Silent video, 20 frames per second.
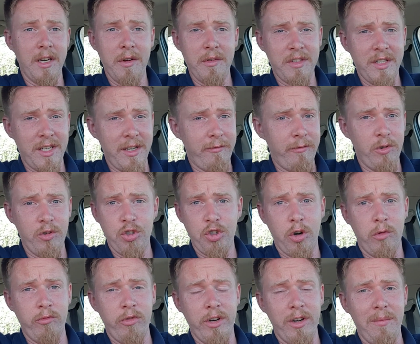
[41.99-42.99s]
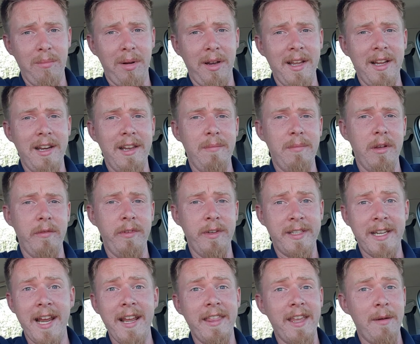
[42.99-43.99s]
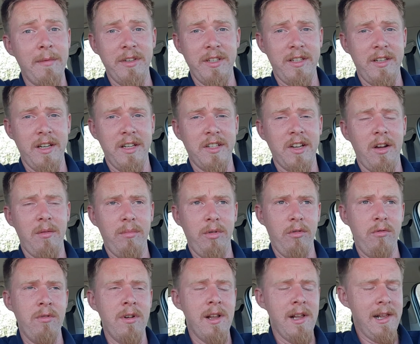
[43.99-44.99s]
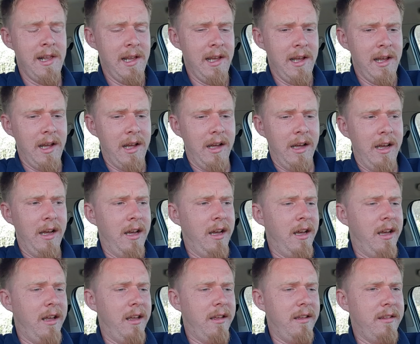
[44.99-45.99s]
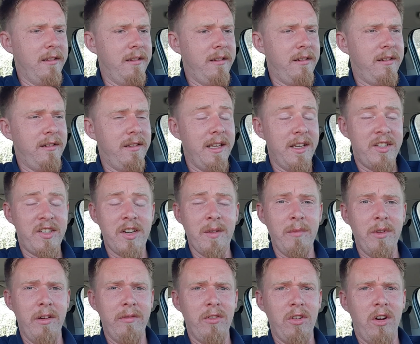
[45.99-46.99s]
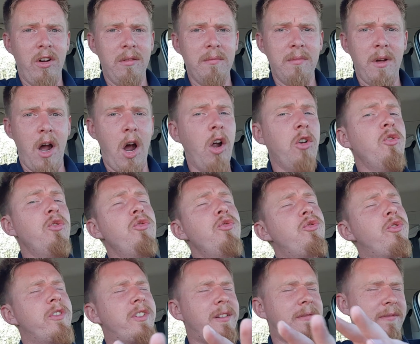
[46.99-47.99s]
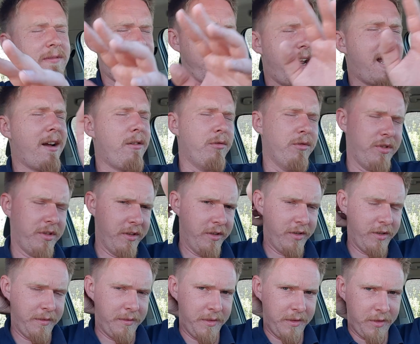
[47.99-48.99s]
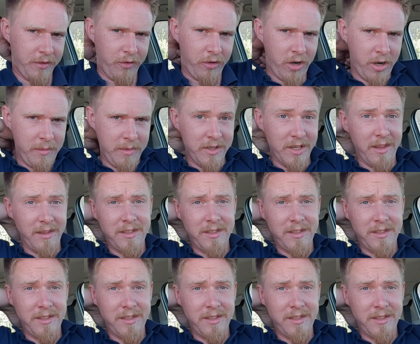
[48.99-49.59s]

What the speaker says: I know it's a different genre completely, but if you take them as an example, there's some that have got hundreds of thousands of subscribers.